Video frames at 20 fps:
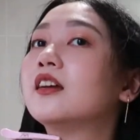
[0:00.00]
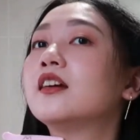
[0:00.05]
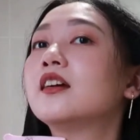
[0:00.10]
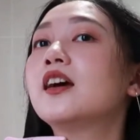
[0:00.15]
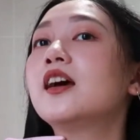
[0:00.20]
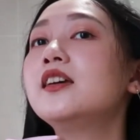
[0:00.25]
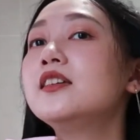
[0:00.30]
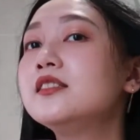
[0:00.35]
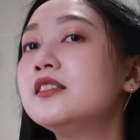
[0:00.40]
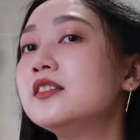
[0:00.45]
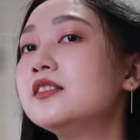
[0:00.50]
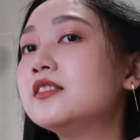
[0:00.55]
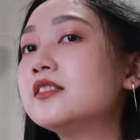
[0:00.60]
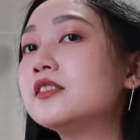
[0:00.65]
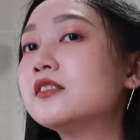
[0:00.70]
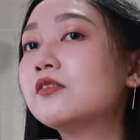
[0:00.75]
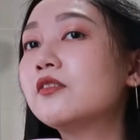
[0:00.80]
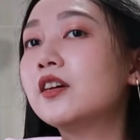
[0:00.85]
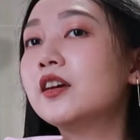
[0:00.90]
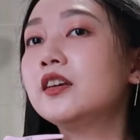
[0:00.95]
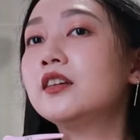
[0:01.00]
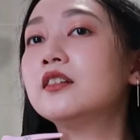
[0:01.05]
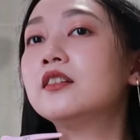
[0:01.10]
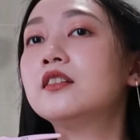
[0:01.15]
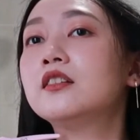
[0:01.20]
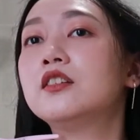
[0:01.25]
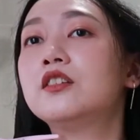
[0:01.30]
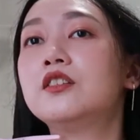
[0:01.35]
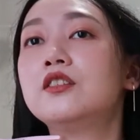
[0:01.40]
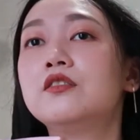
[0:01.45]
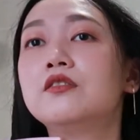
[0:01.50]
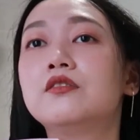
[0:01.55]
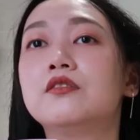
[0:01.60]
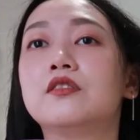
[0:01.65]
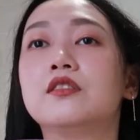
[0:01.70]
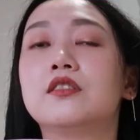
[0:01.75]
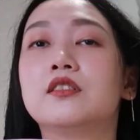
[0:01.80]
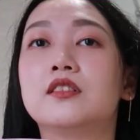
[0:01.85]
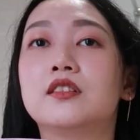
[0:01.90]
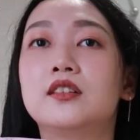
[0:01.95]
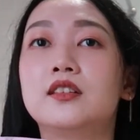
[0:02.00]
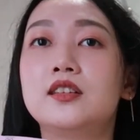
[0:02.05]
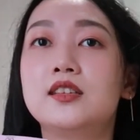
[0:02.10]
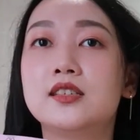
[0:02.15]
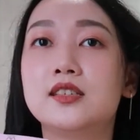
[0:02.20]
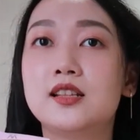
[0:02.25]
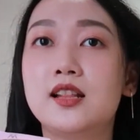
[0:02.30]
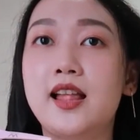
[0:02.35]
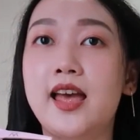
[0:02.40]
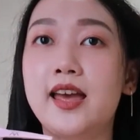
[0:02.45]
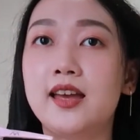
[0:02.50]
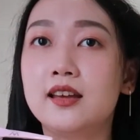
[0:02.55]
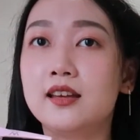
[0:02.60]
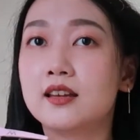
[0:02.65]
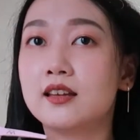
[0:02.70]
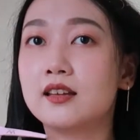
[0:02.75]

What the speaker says: Guys, this is quite cute, this length.